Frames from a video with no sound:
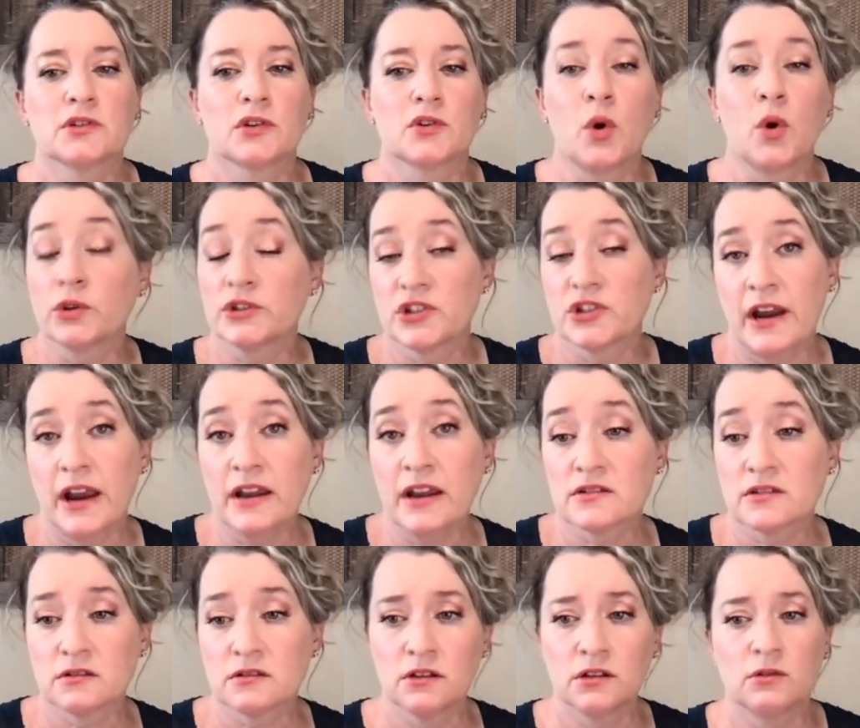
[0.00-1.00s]
hold your hand
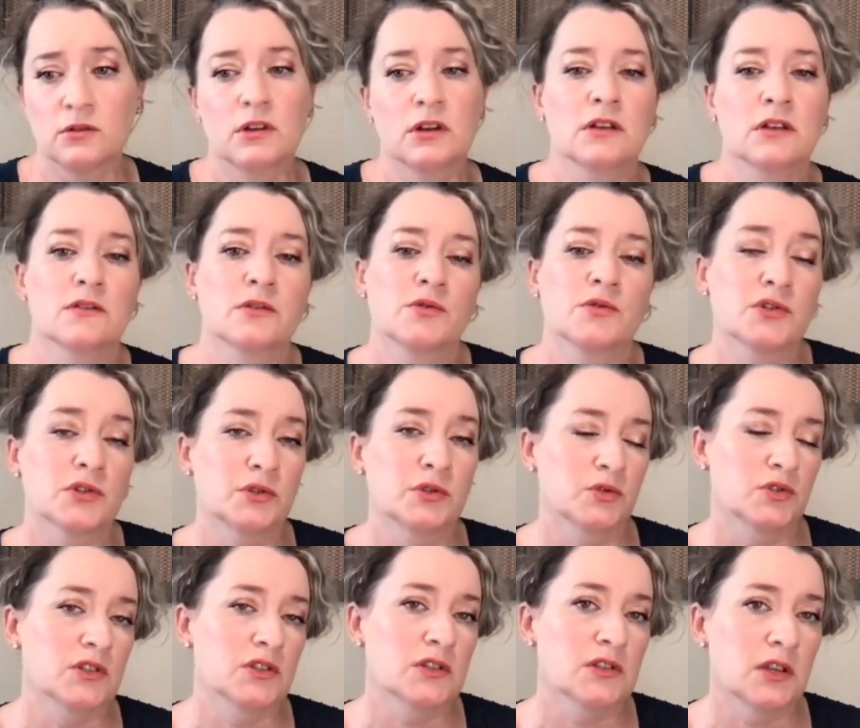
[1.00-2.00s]
so that you can get those
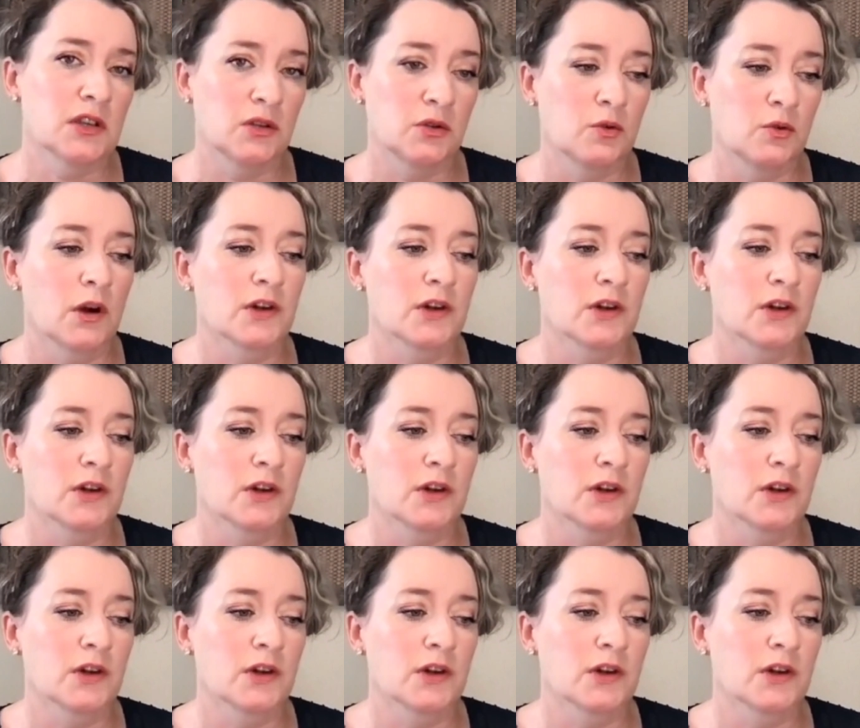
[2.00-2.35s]
solutions that you